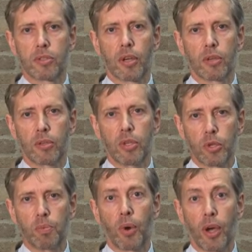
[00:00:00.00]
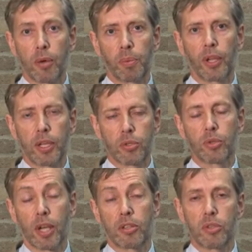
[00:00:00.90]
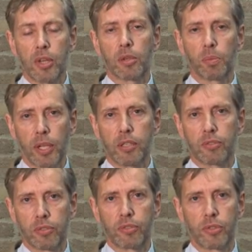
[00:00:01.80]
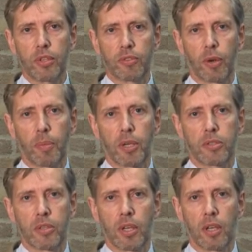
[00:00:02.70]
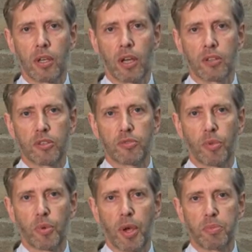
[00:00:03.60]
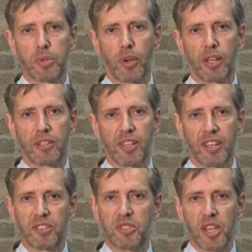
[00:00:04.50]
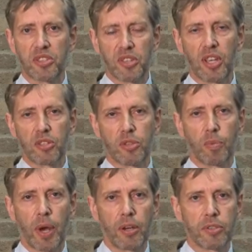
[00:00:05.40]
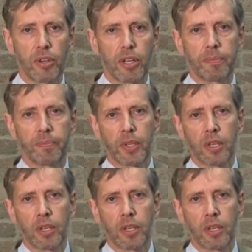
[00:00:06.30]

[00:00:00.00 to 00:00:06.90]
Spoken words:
So you can buy a plate or actually get a plate for free from us, just from the website, to test against your parasite.